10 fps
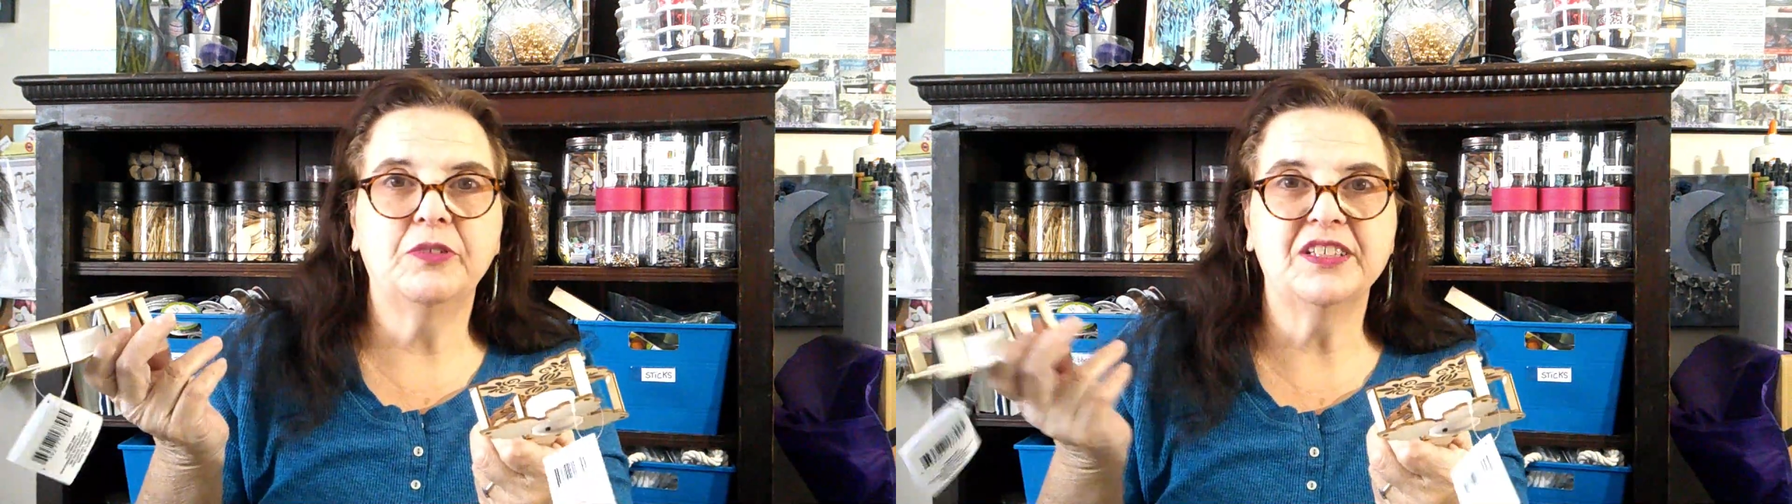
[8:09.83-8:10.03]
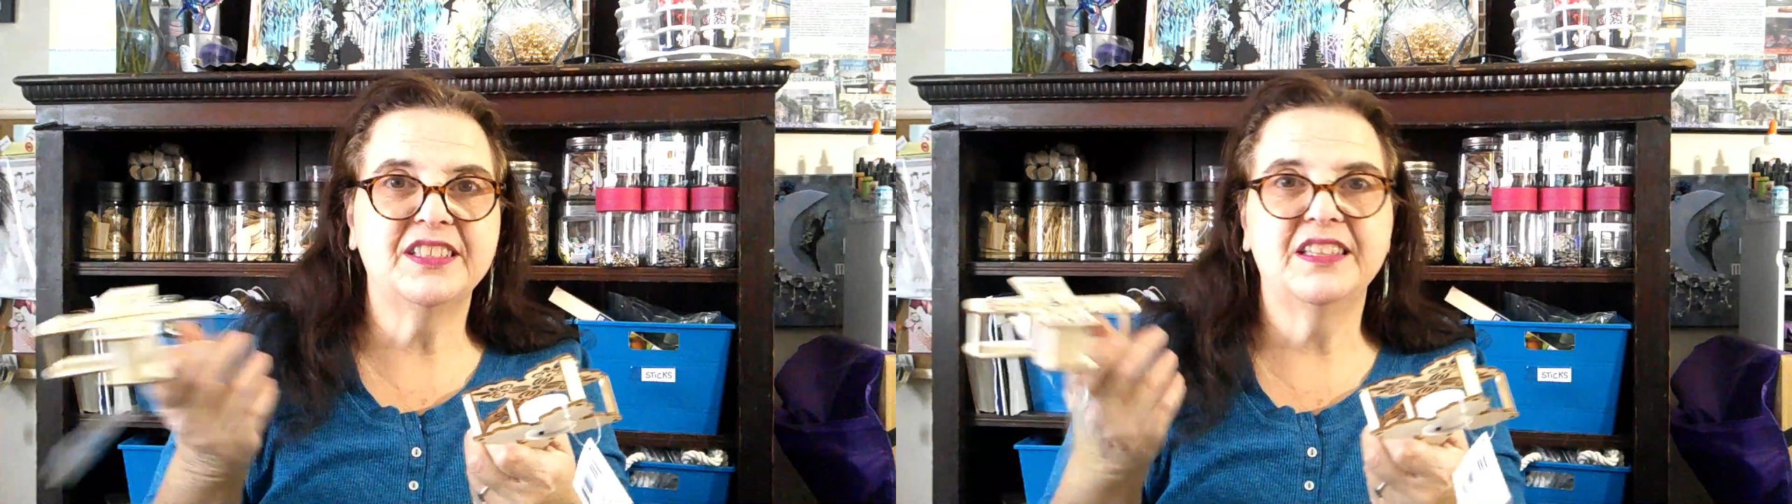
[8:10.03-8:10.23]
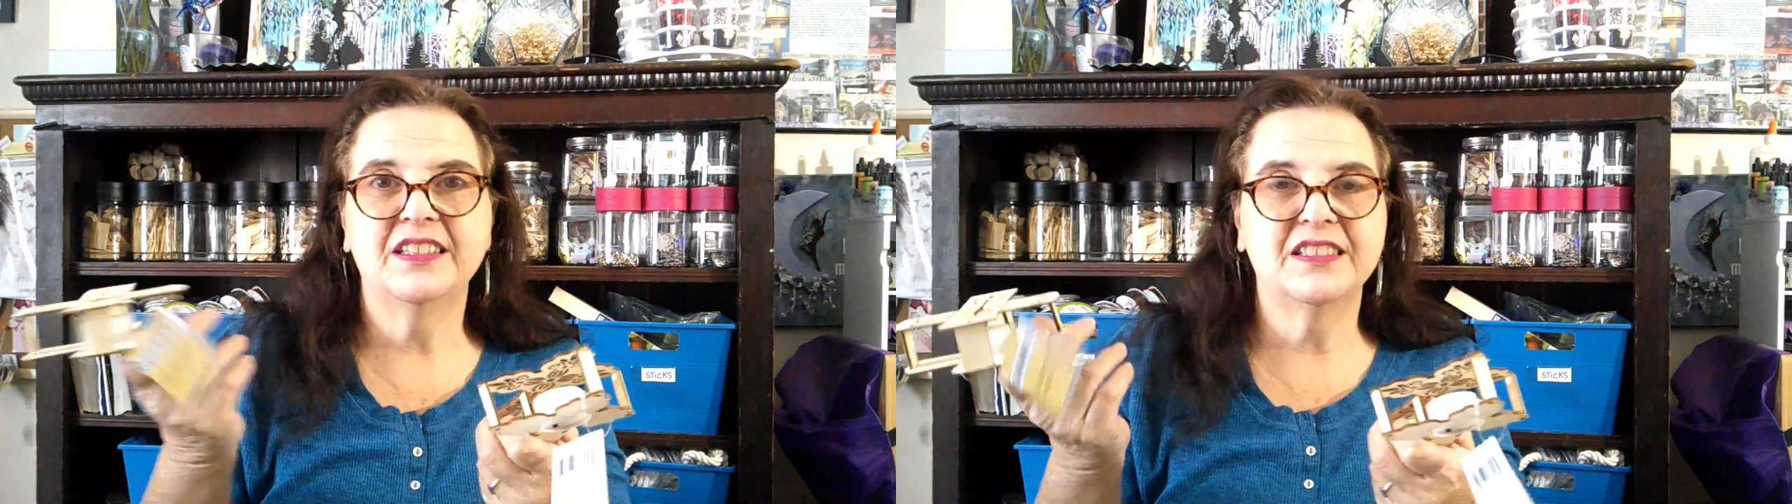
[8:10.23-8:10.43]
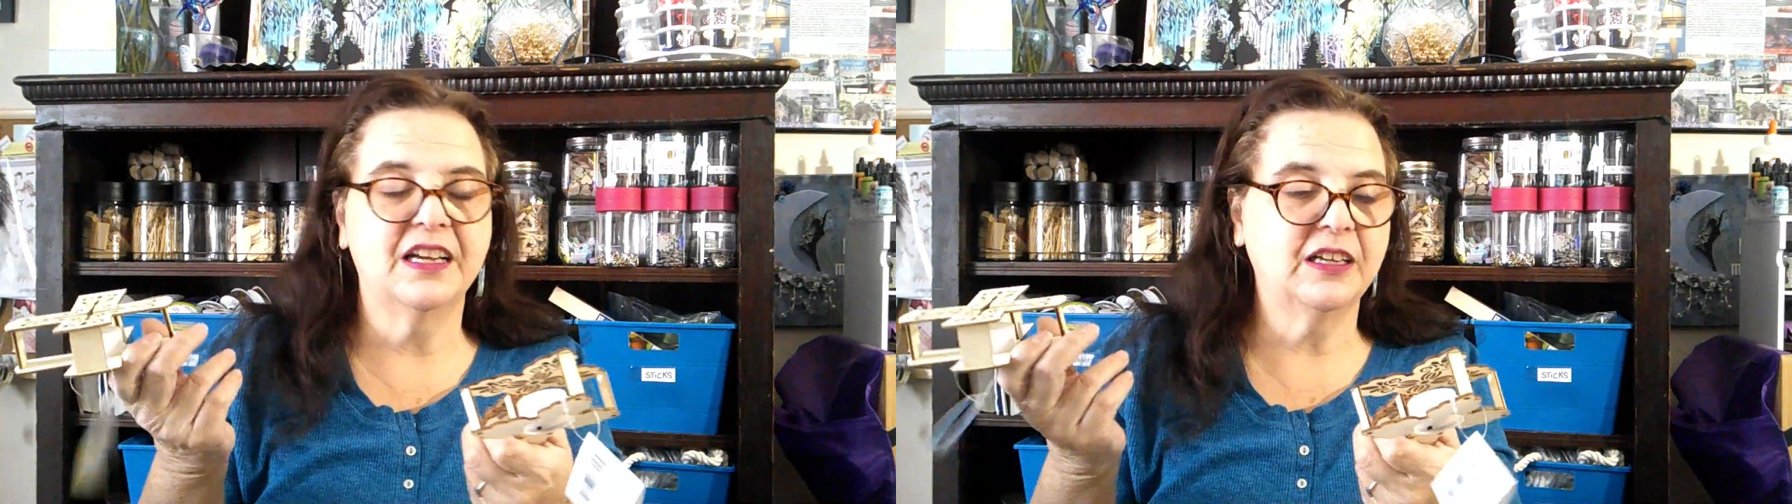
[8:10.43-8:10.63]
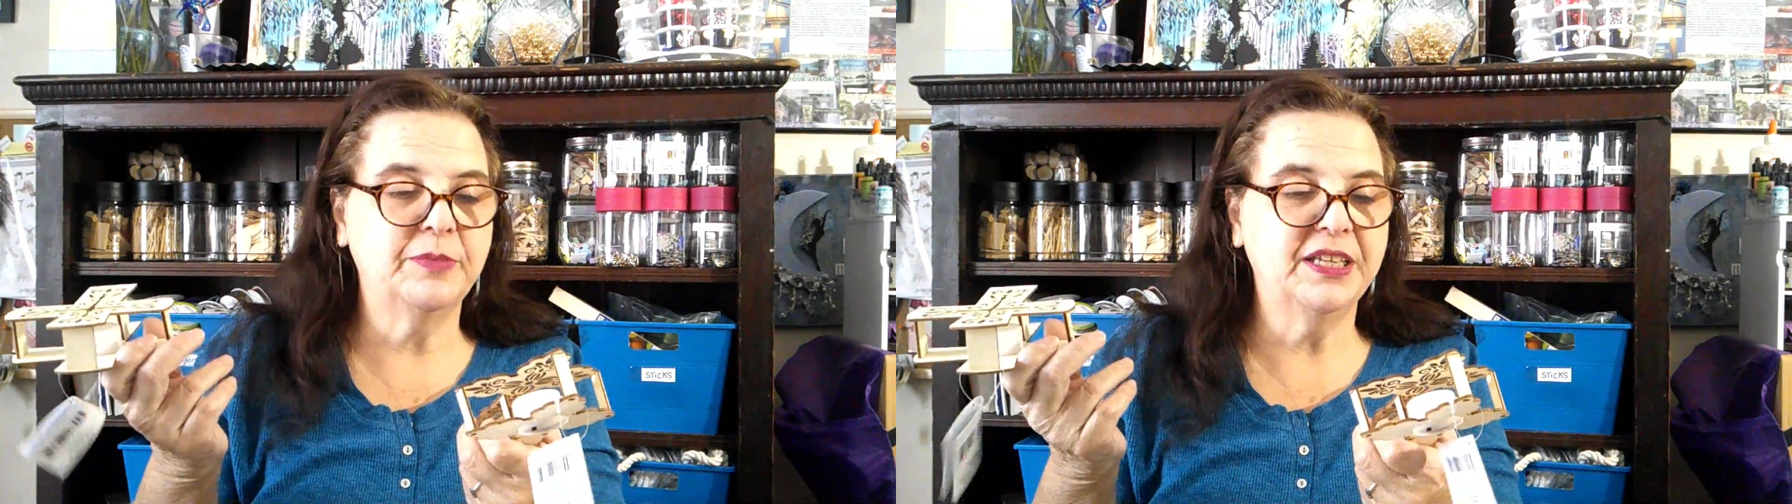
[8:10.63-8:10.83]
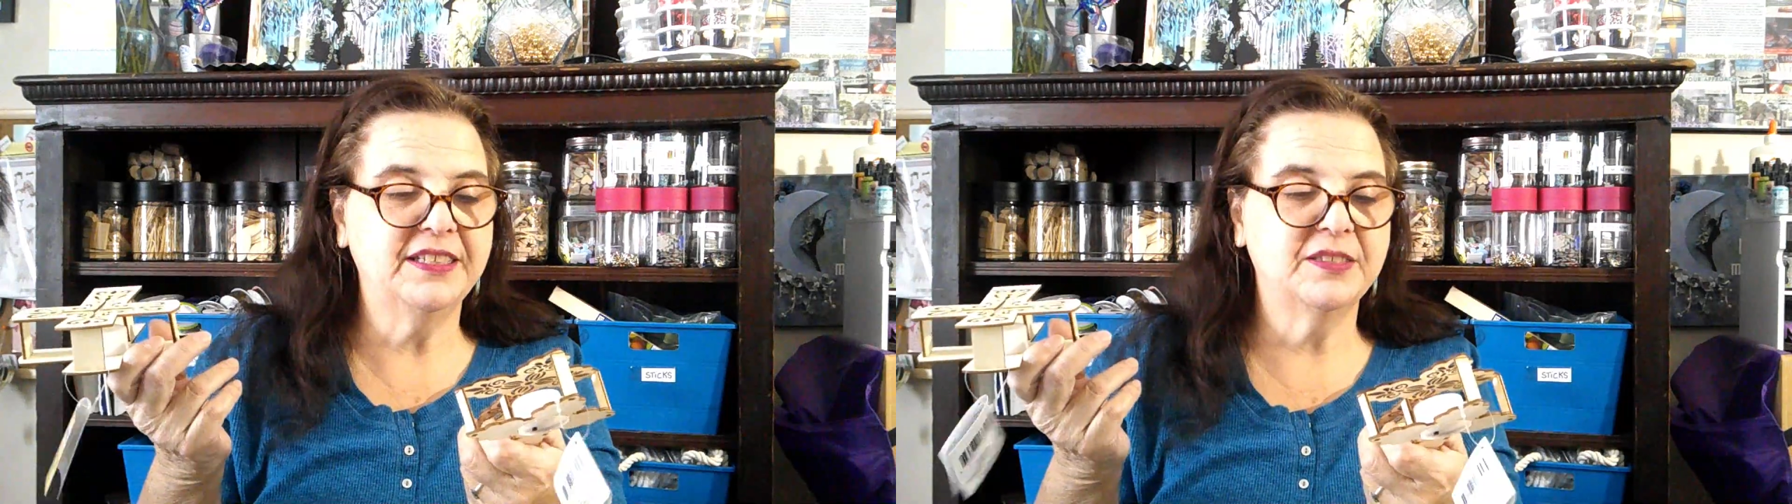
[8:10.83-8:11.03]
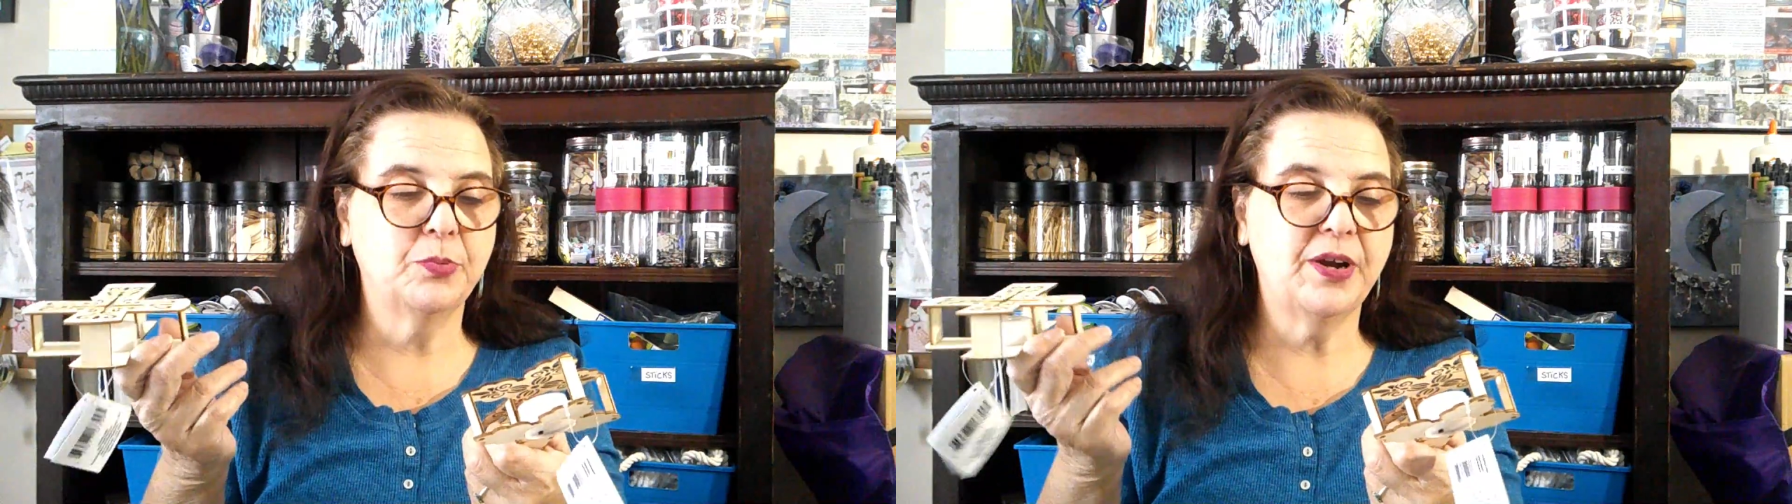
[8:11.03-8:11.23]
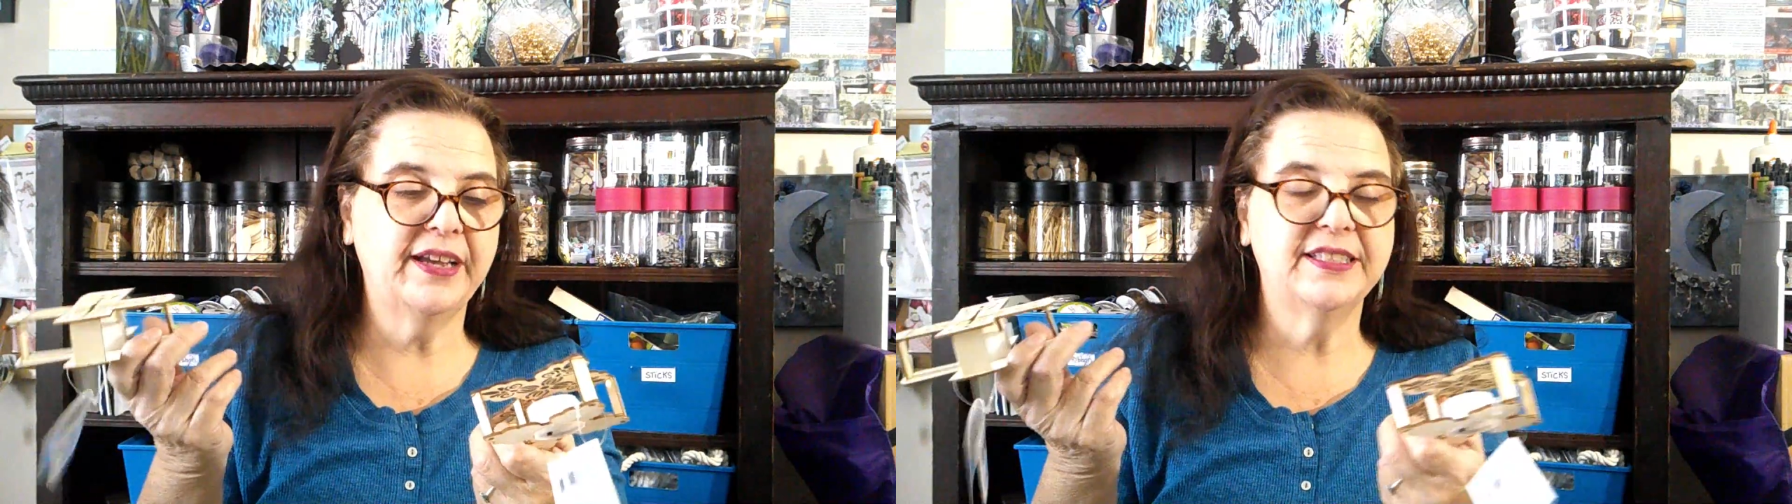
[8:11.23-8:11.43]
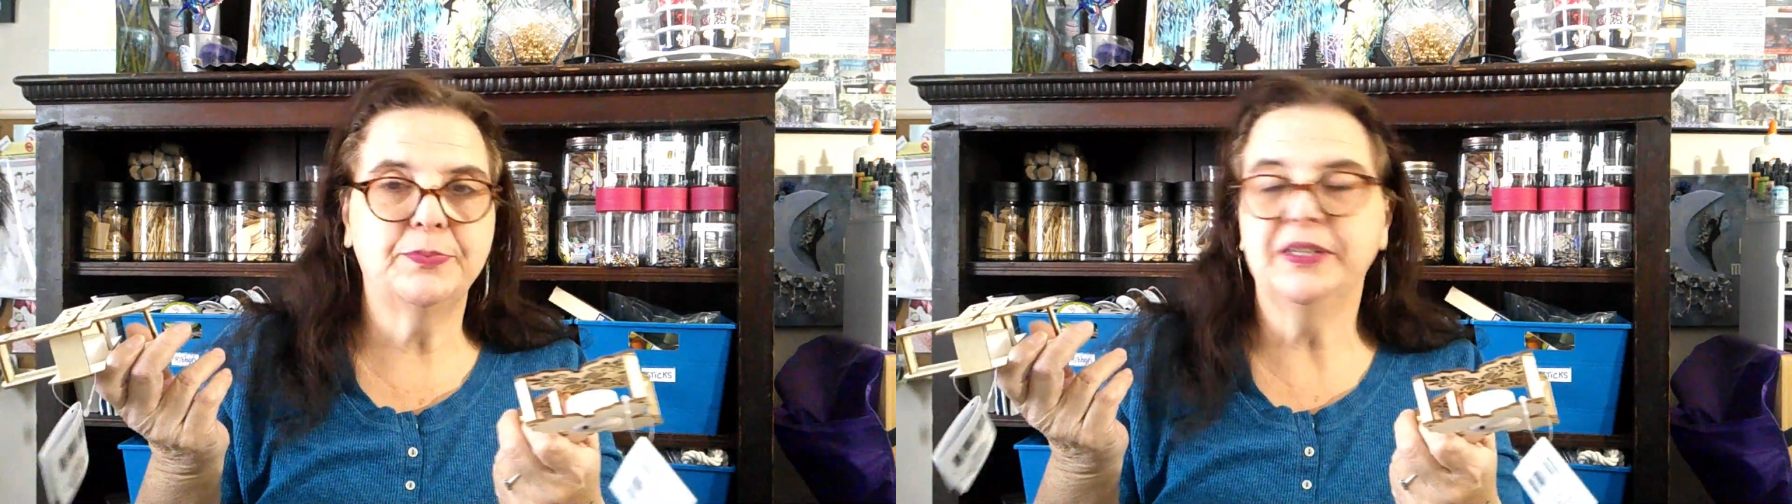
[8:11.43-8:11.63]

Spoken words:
because then there's not going to be any surprise.